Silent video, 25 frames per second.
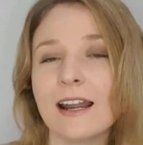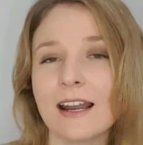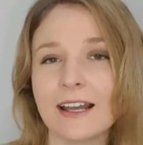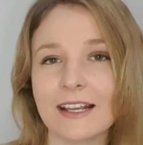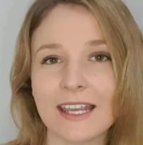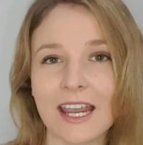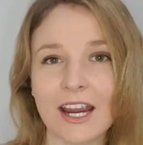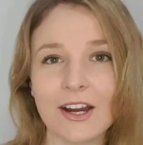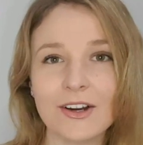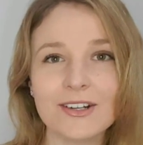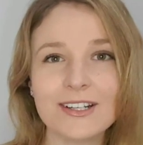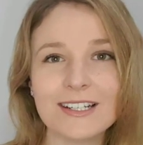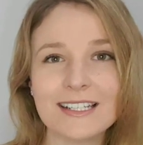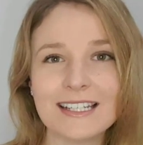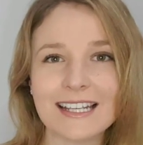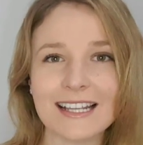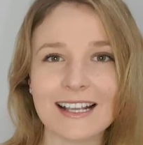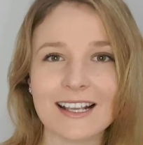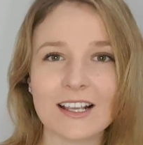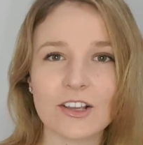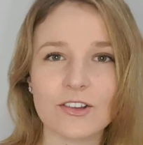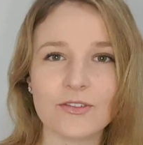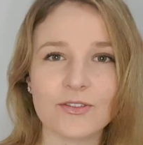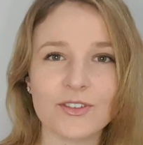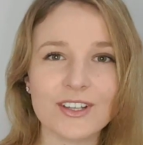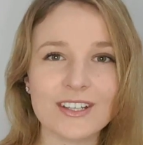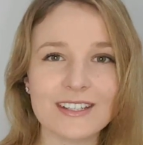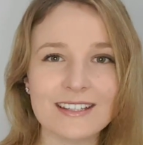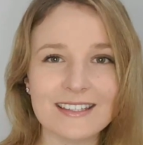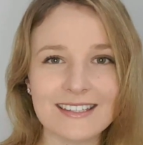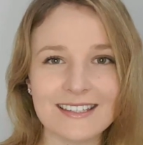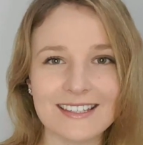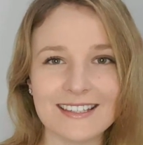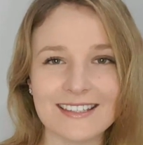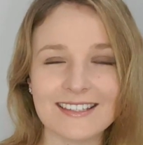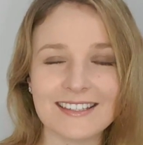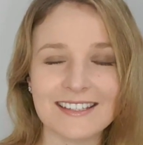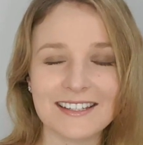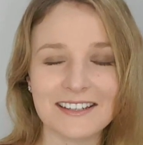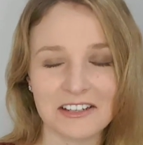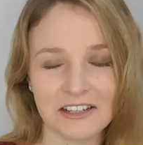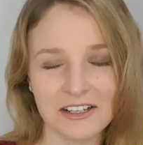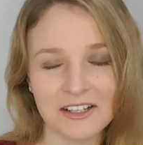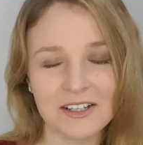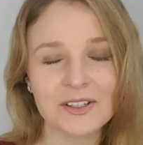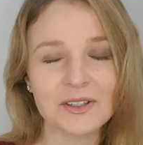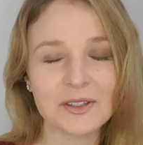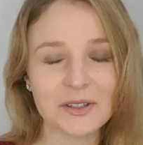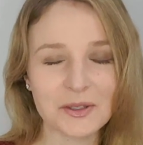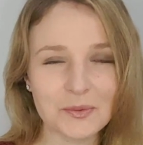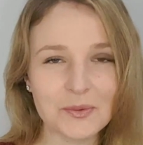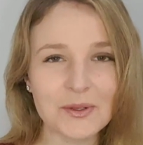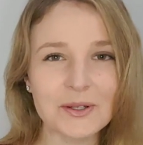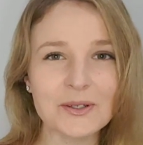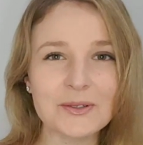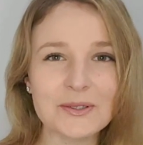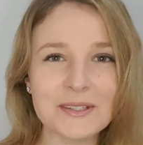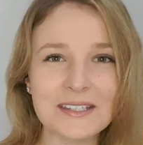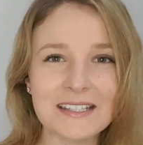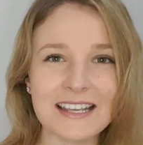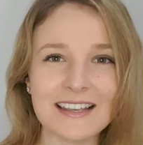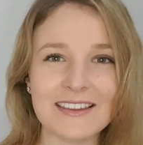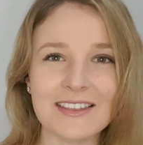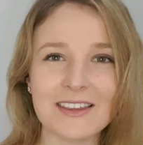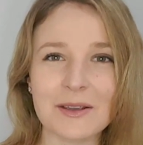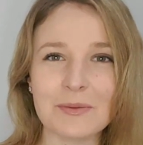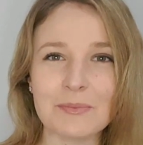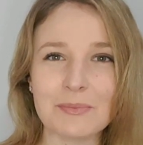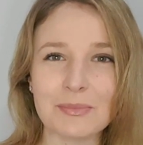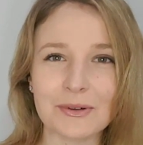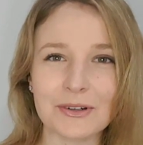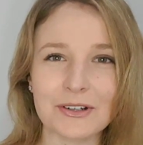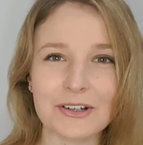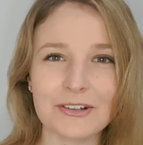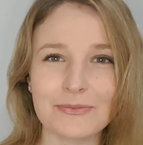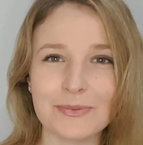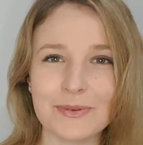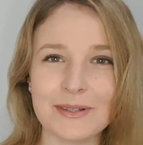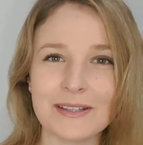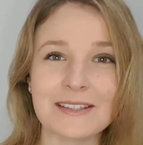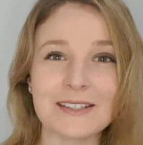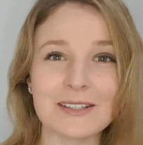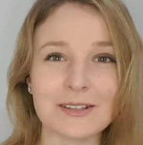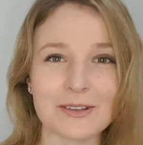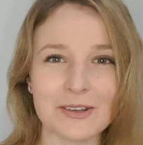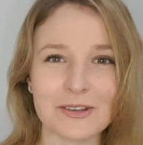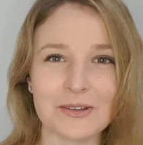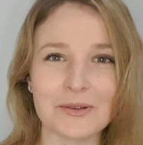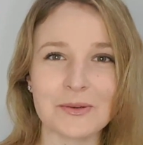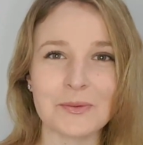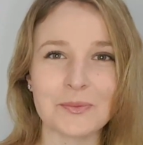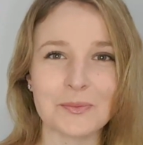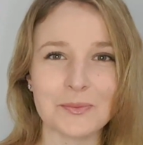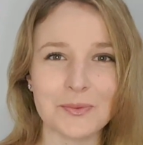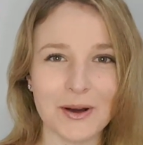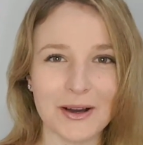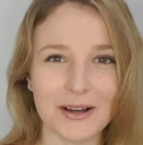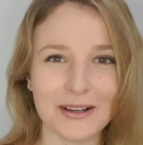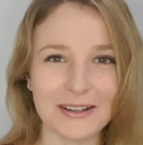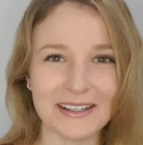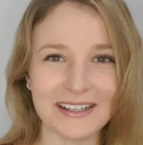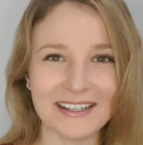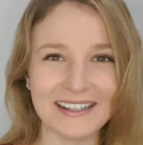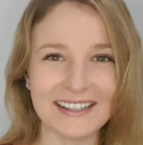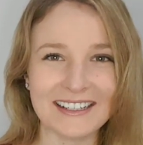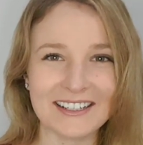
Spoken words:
I guarantee if you're consistent, you will see the improvements you want.